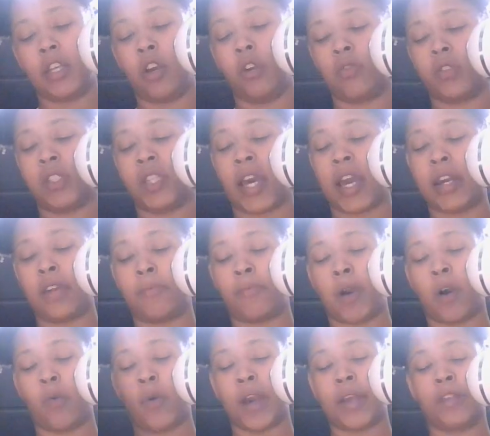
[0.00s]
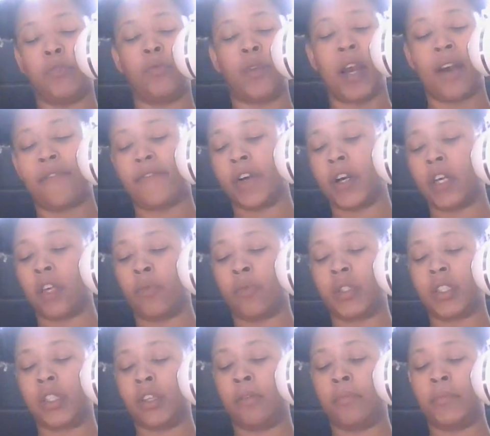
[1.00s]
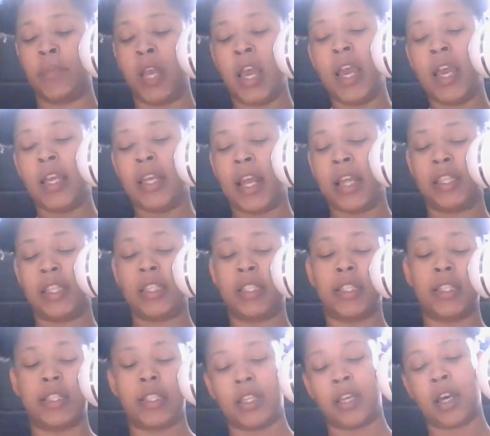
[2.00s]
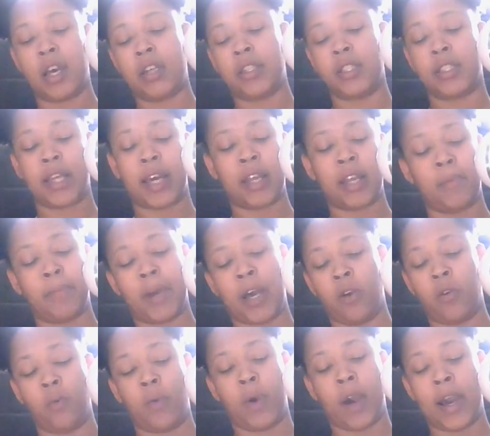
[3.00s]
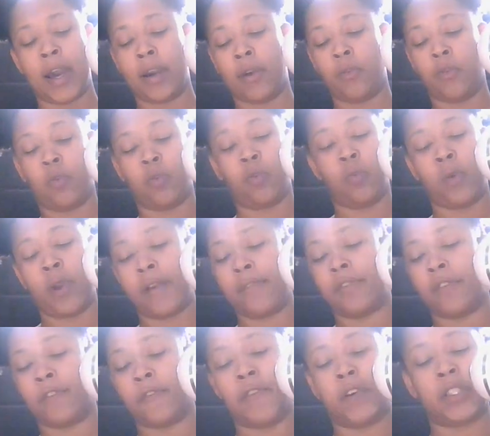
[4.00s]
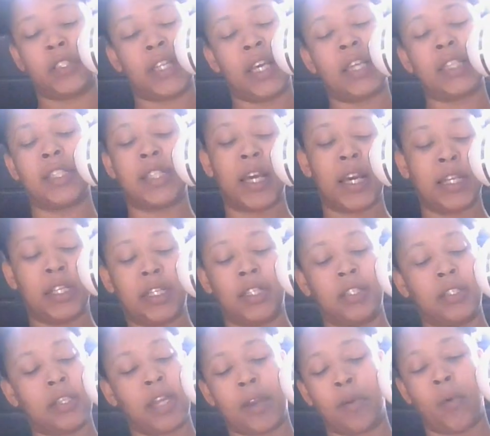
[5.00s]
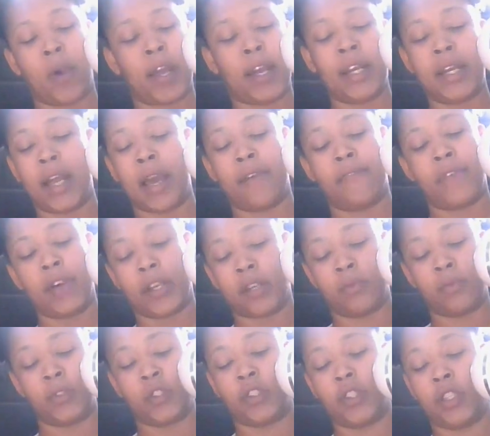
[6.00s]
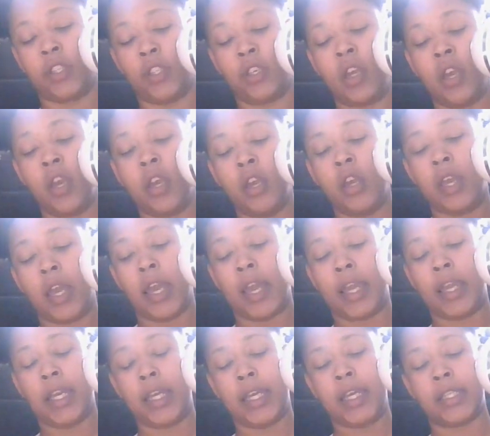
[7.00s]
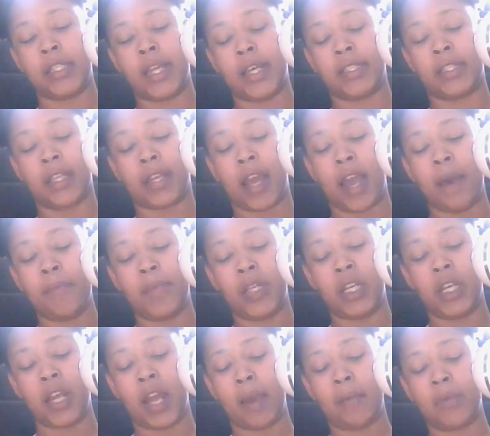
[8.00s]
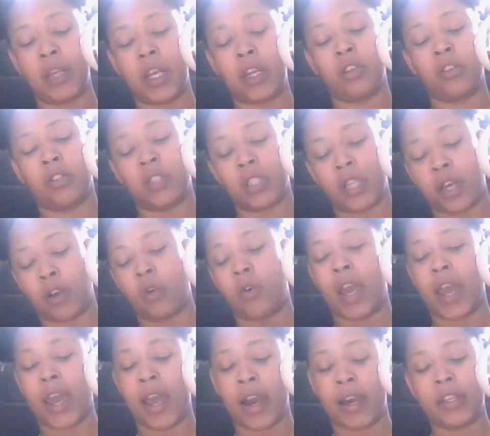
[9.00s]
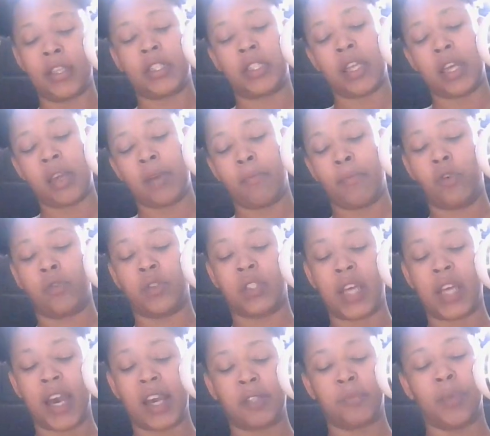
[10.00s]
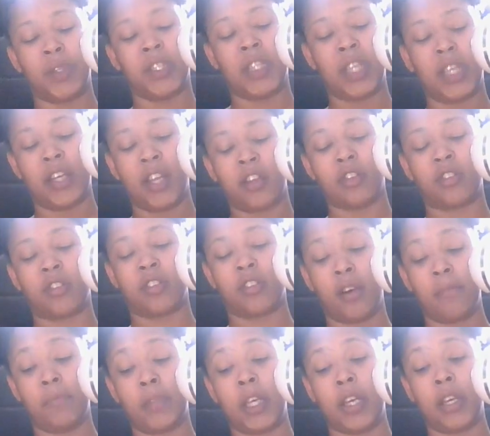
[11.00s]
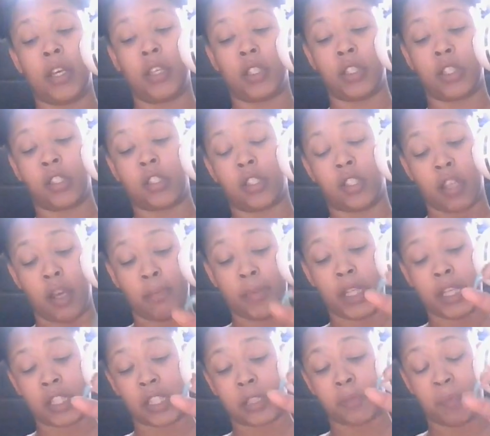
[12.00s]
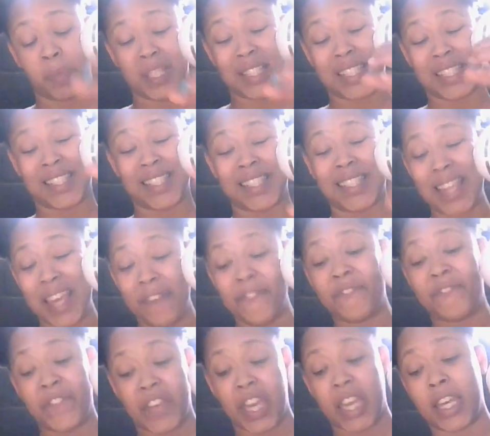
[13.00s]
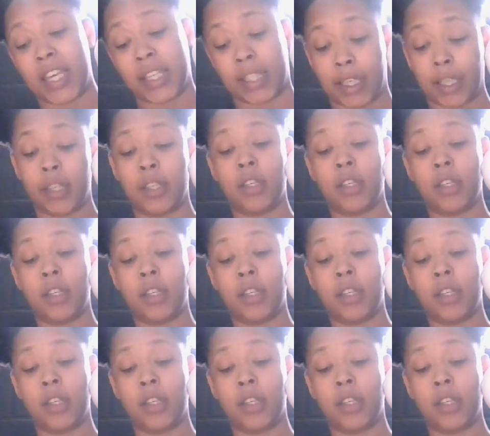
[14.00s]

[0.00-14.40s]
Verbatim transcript: your side about why you not fucking with something. They listen to the other side about why whoever the fuck that side is, like why they not fucking with shit. And it's like the common denominator is like, okay, I understand both sides, but then there's something, something specific